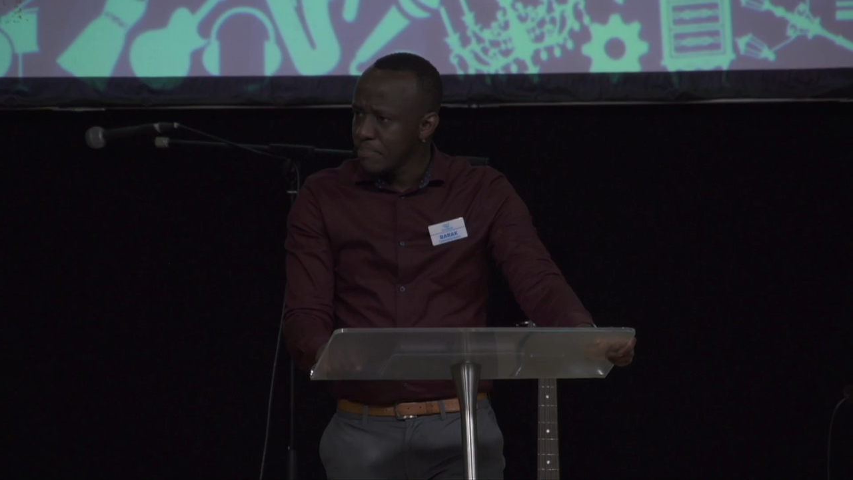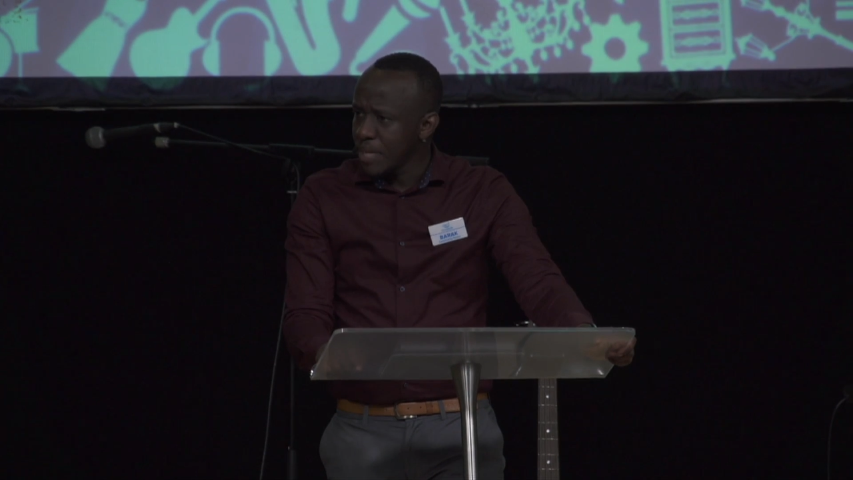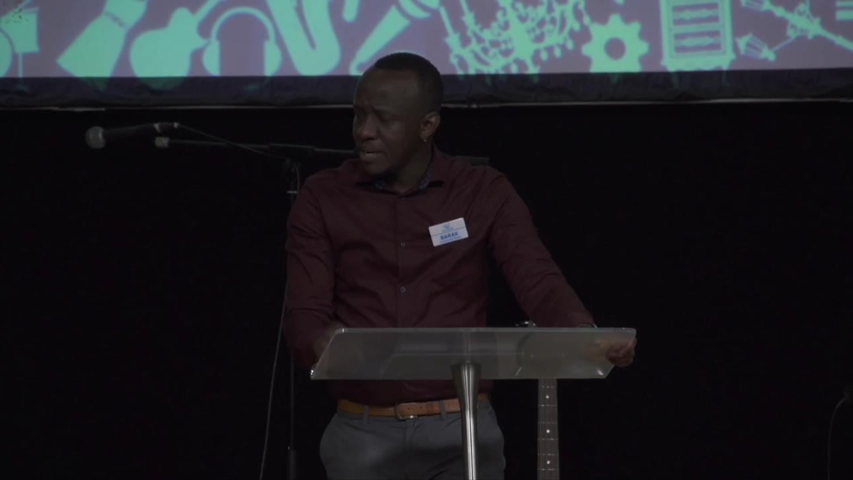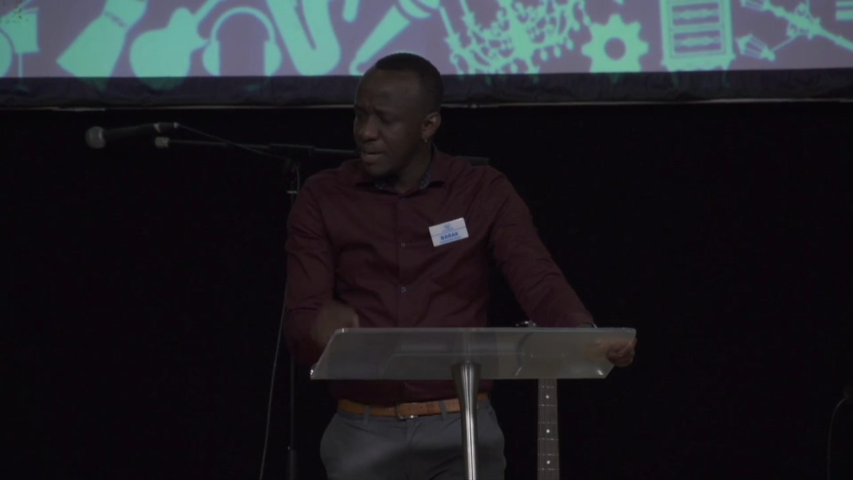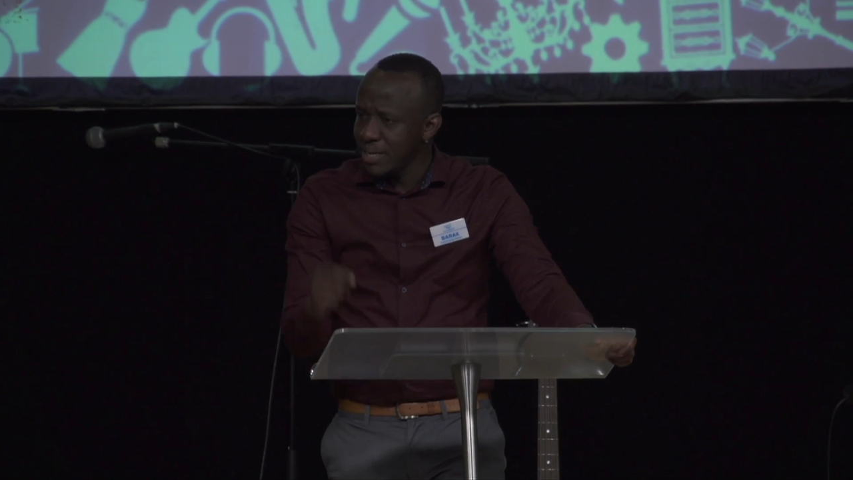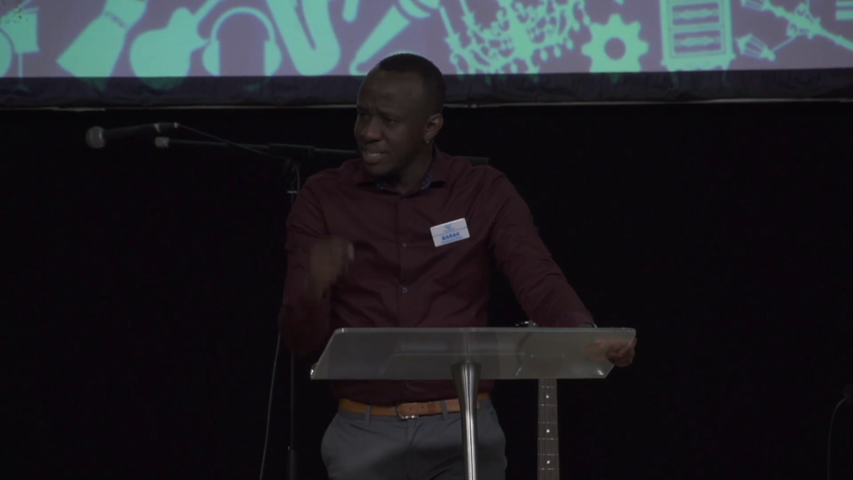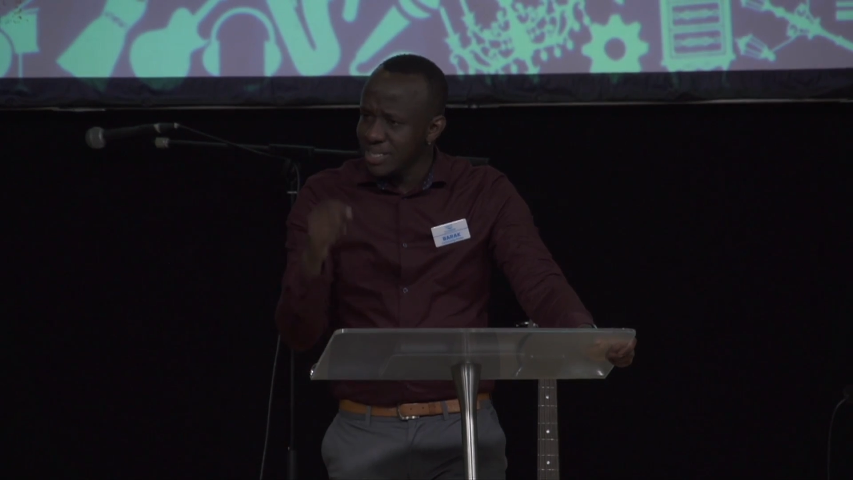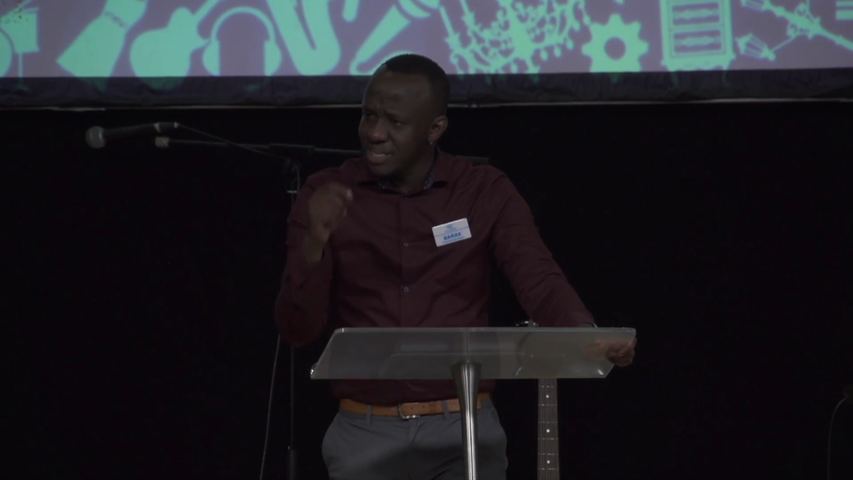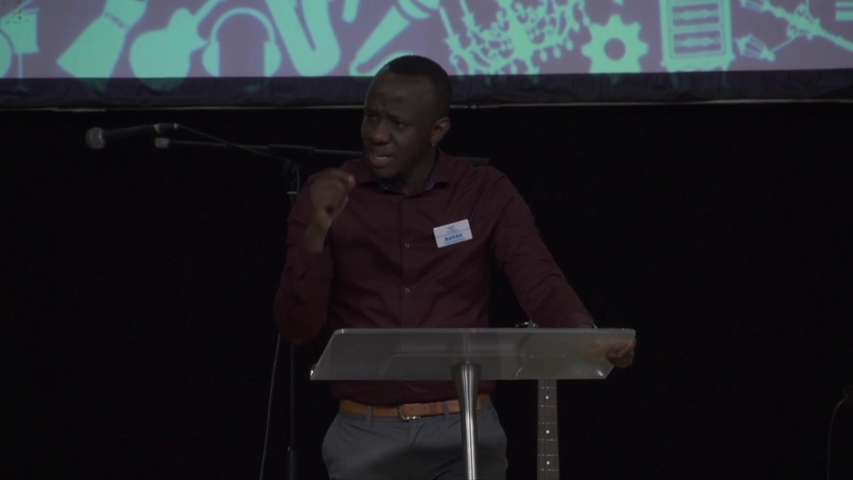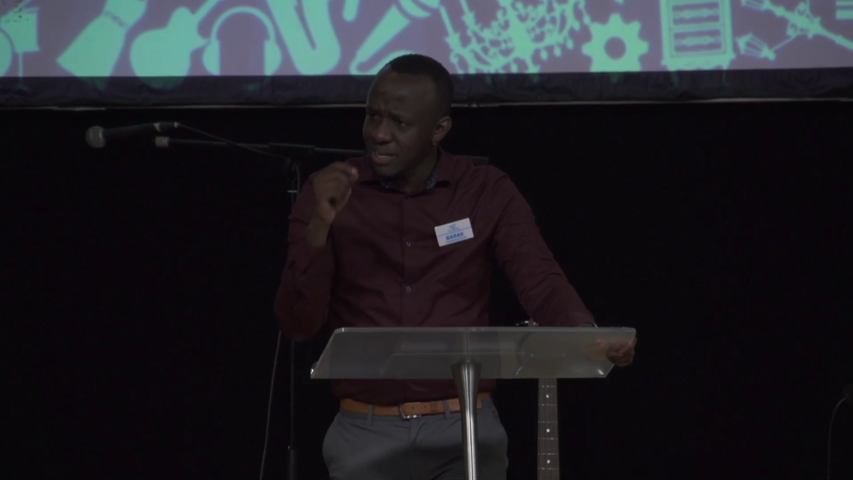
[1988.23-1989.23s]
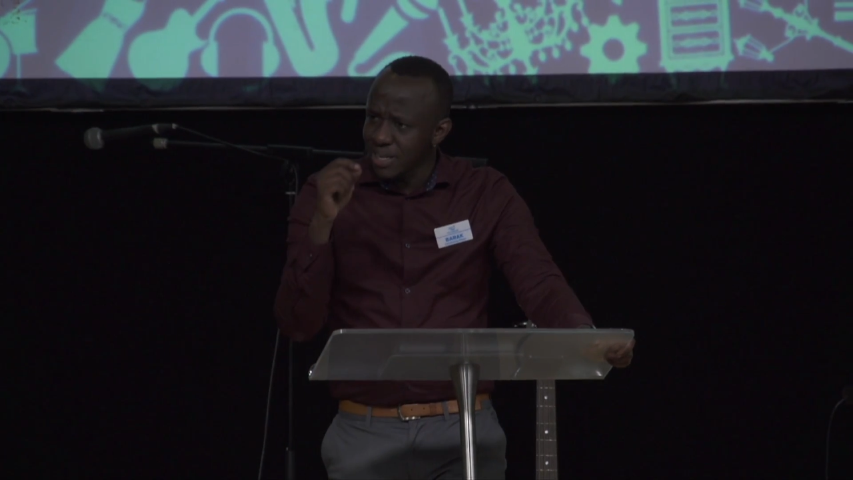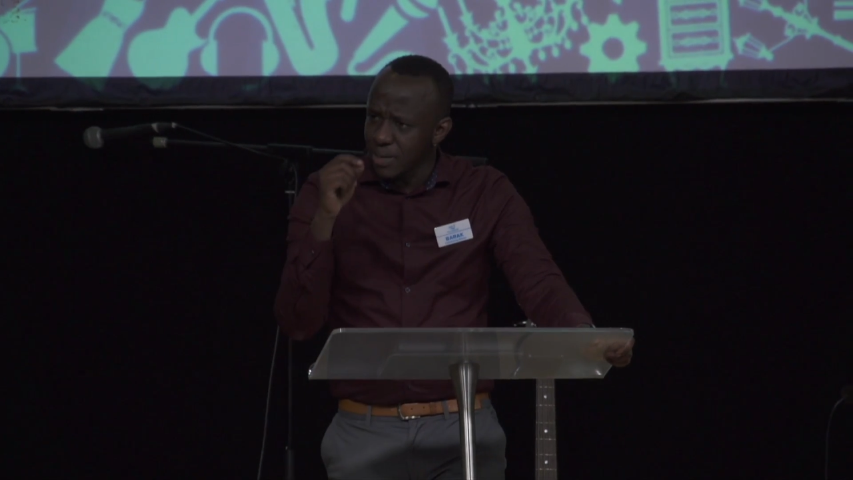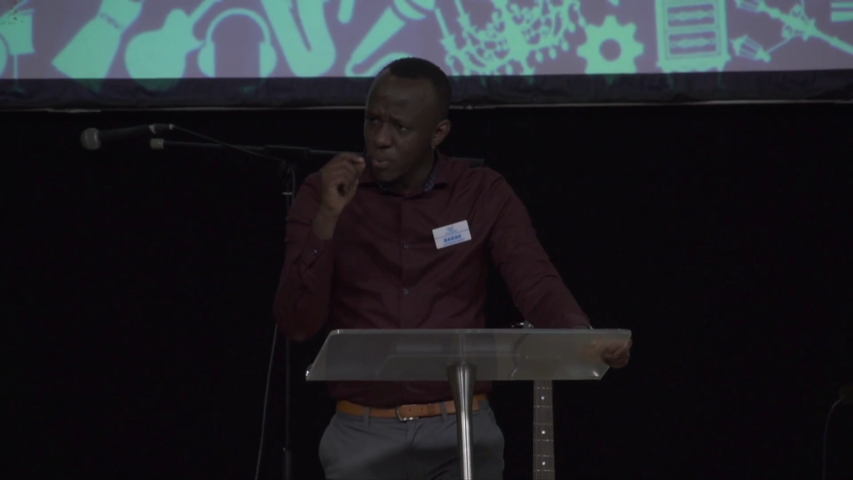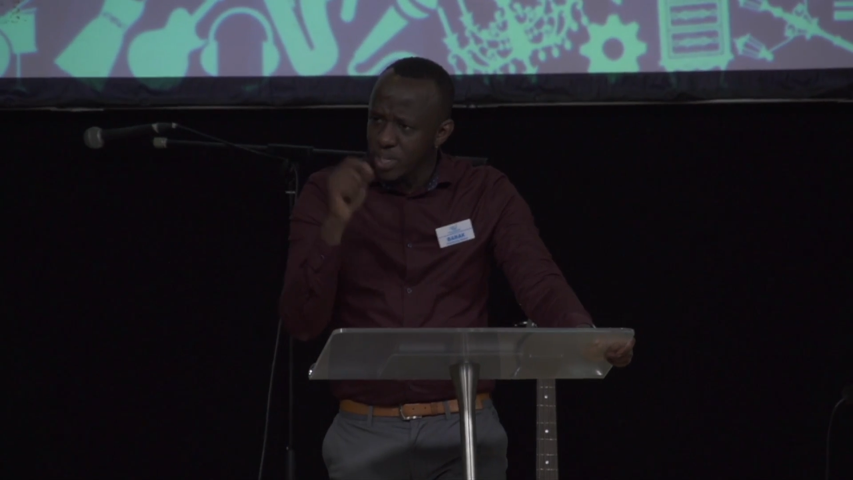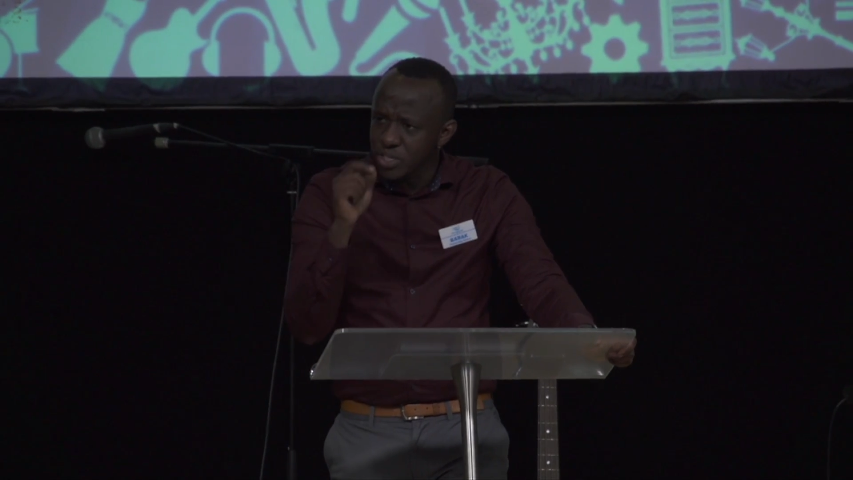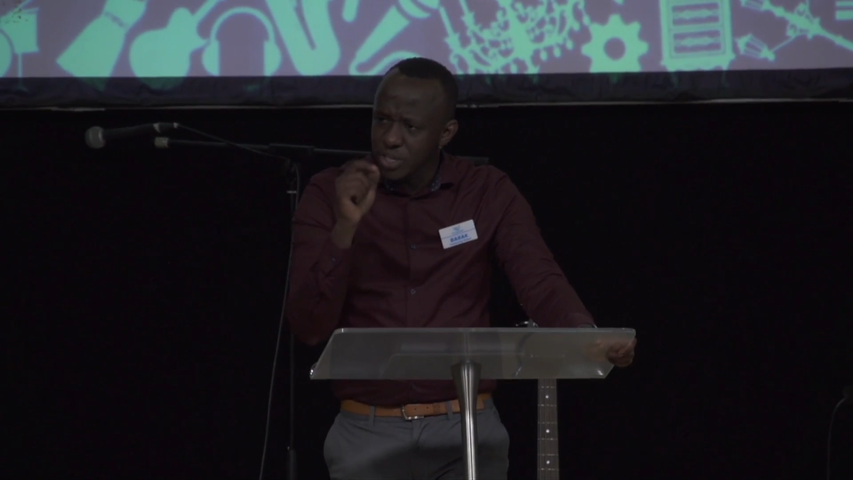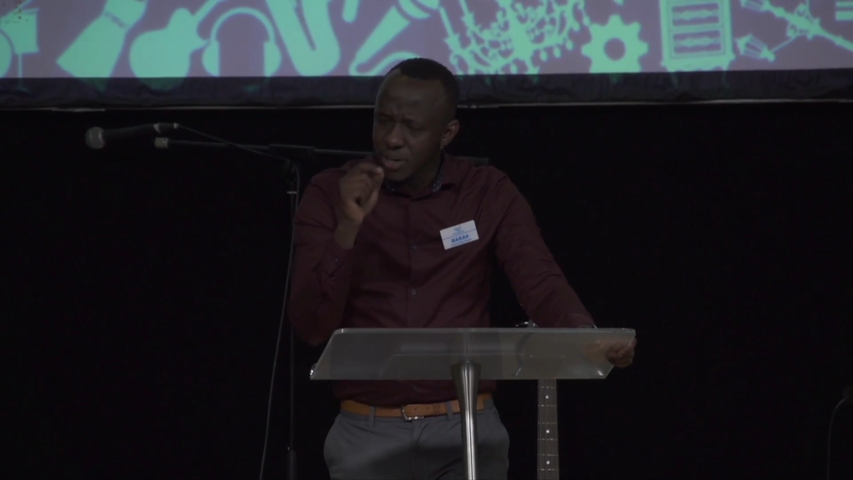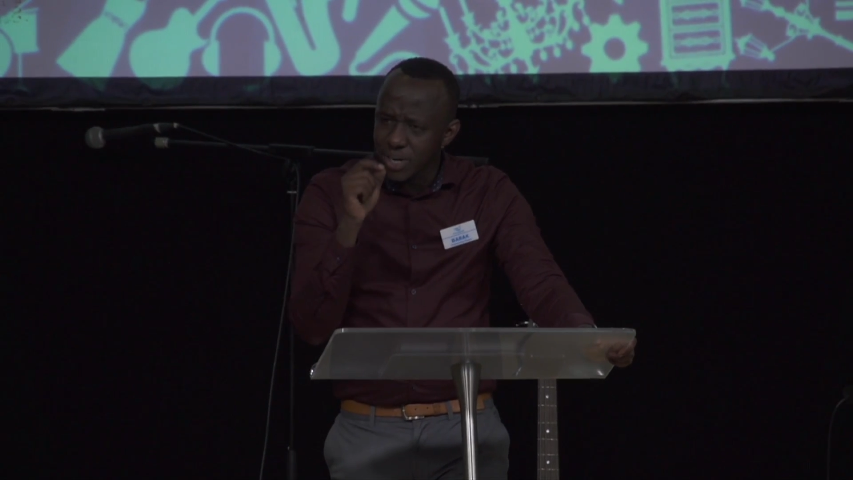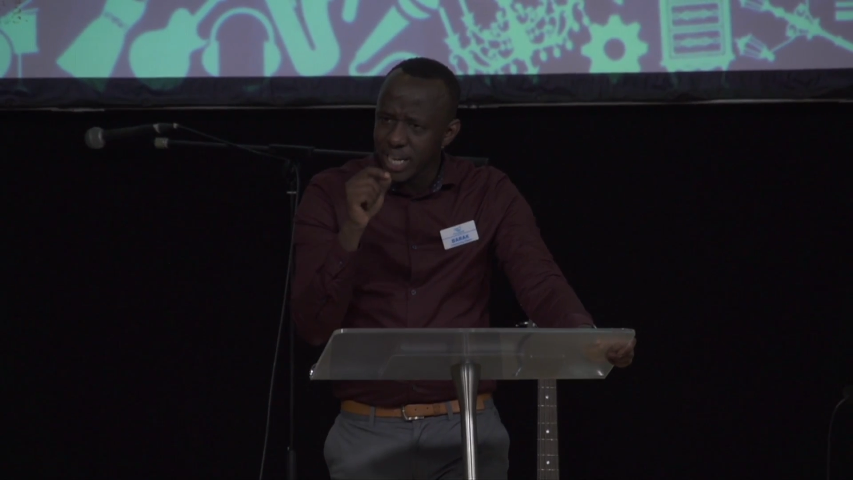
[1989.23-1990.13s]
And it's the question I would